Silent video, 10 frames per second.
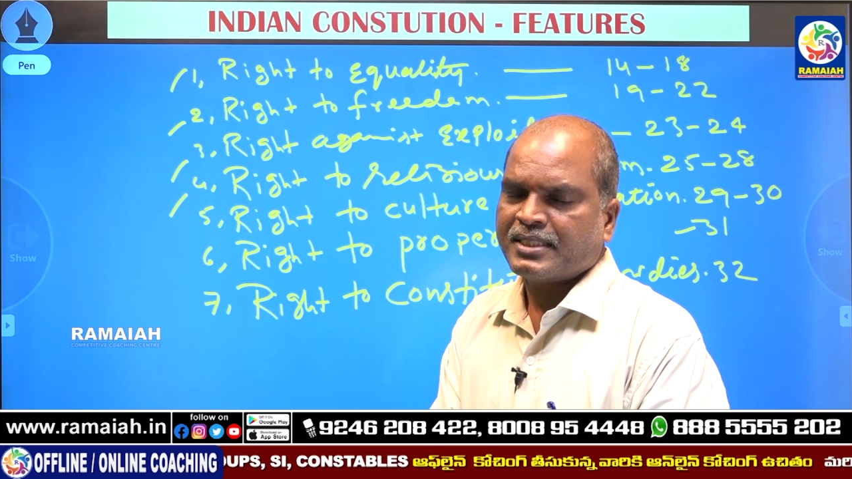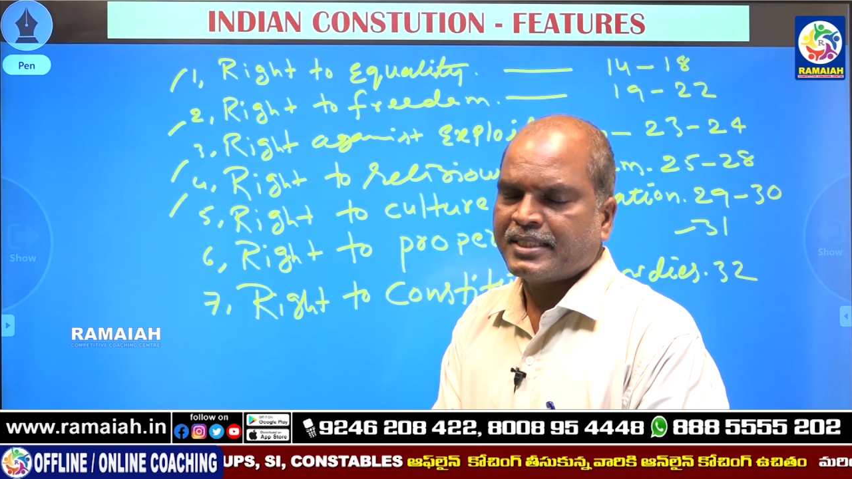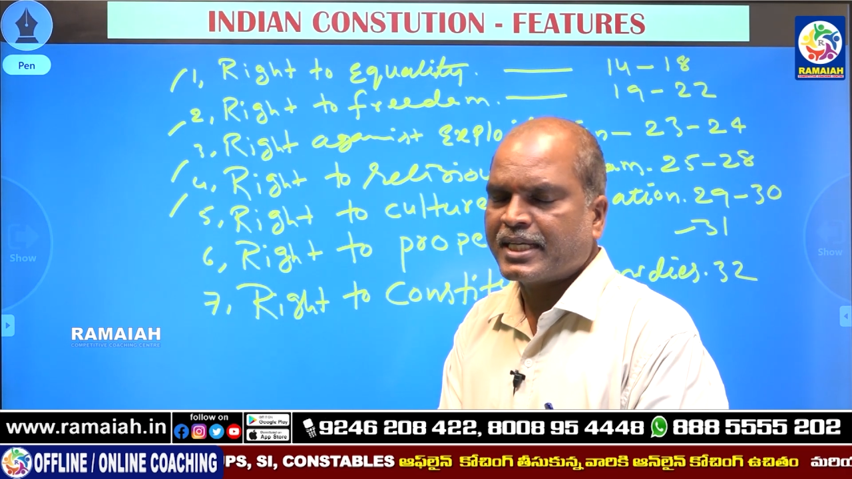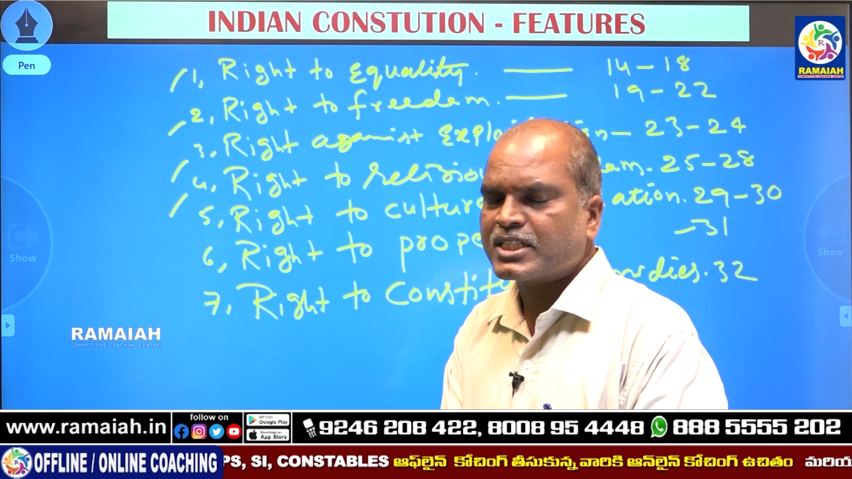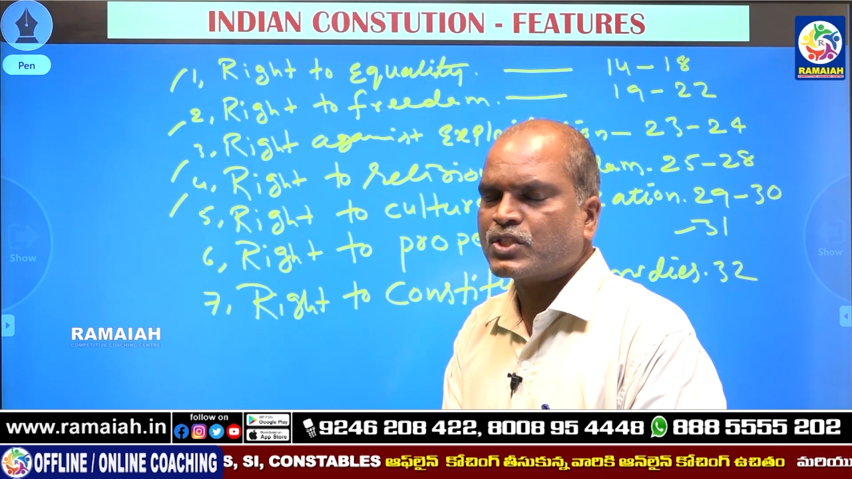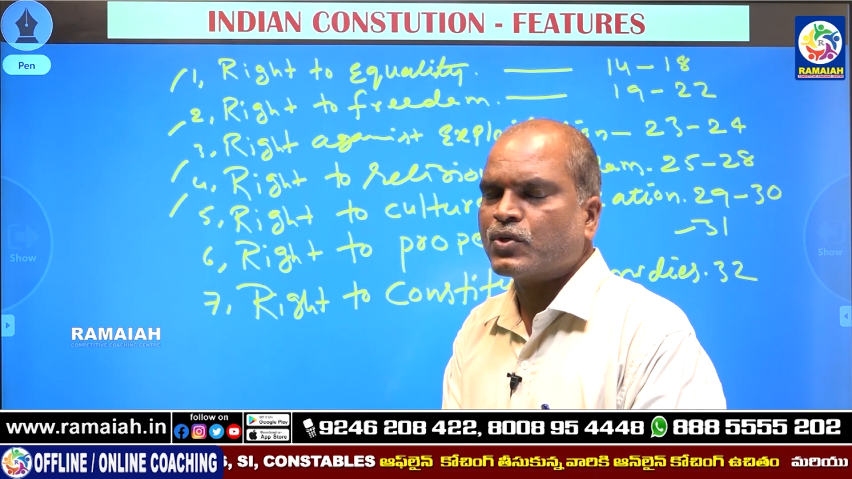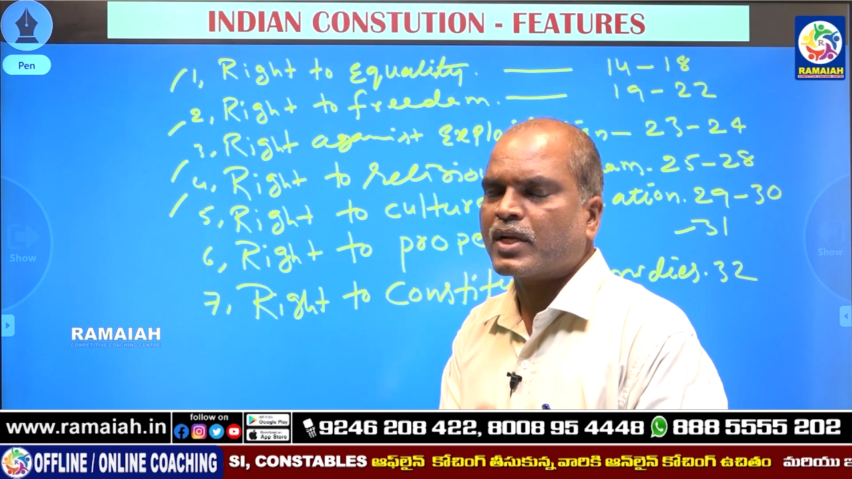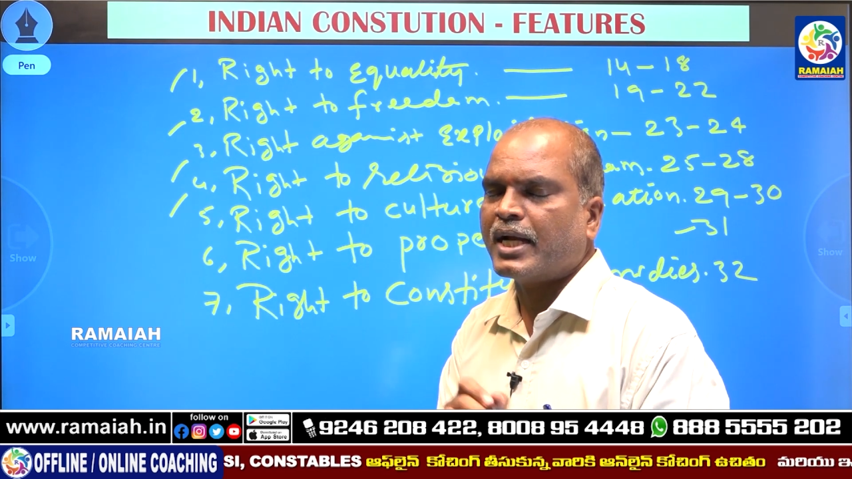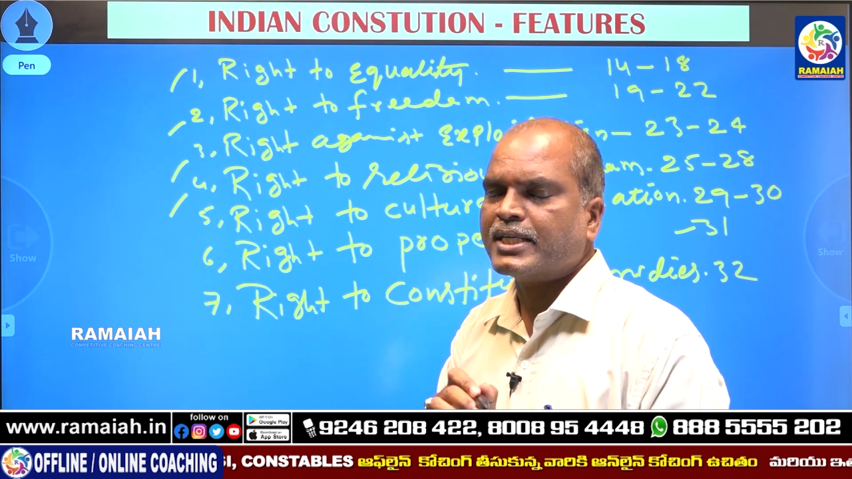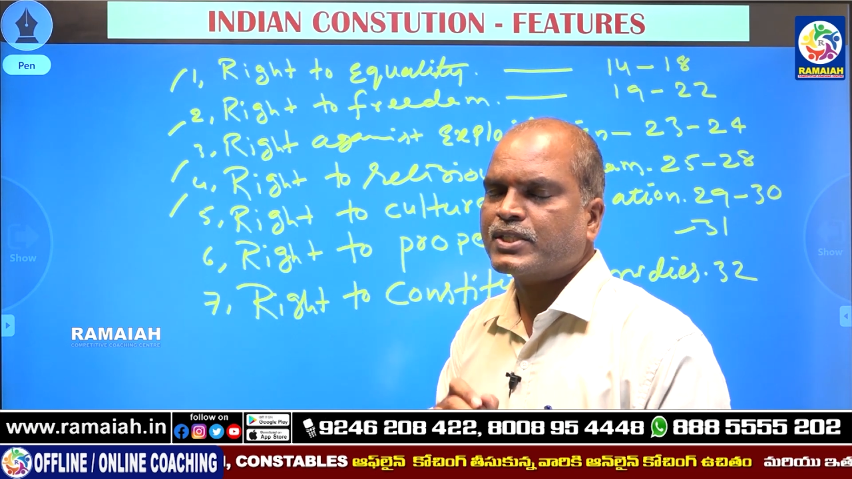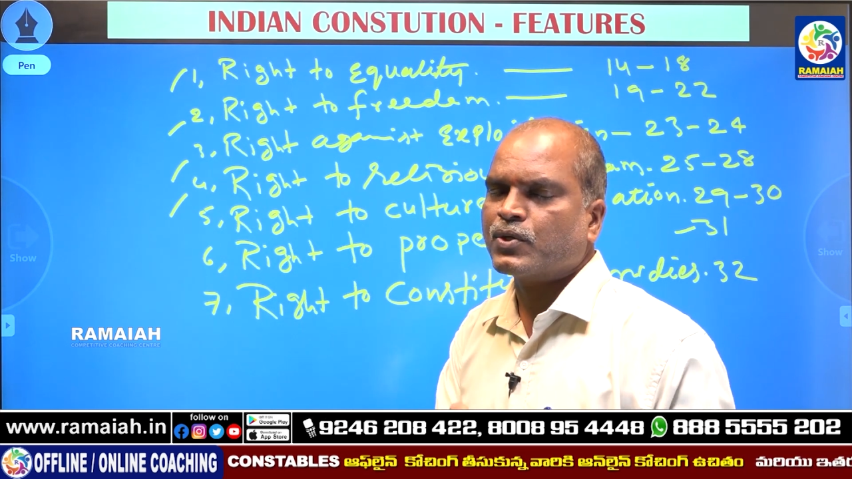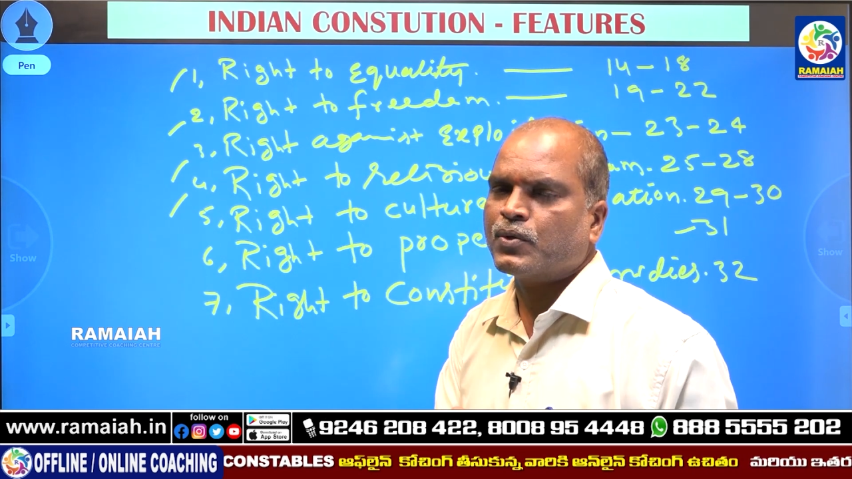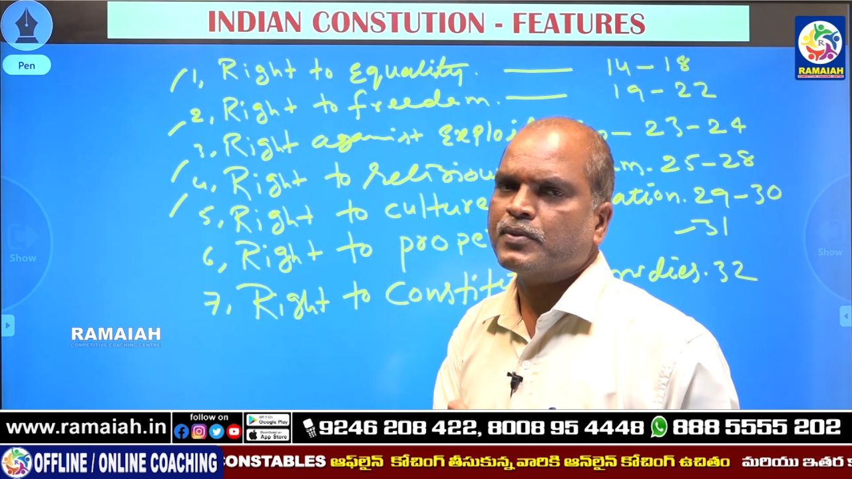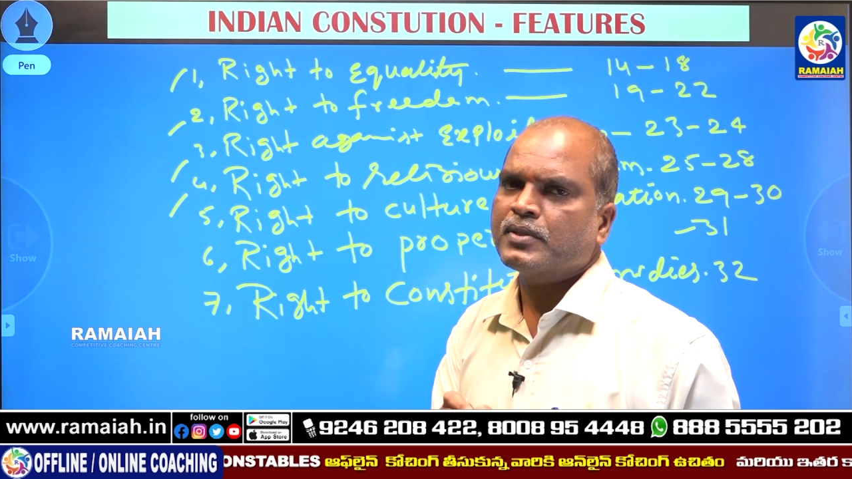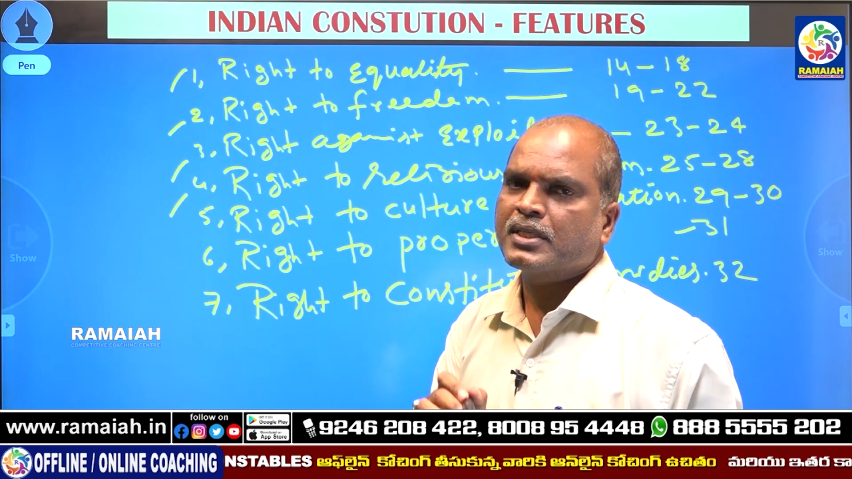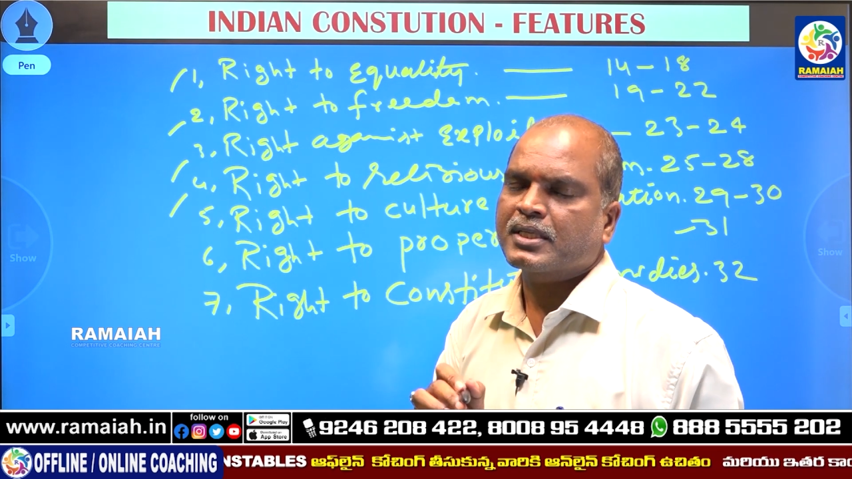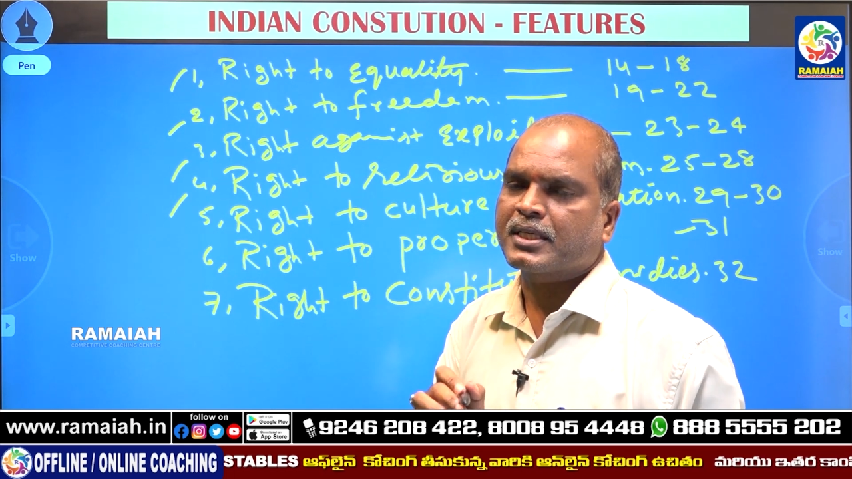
Next, right to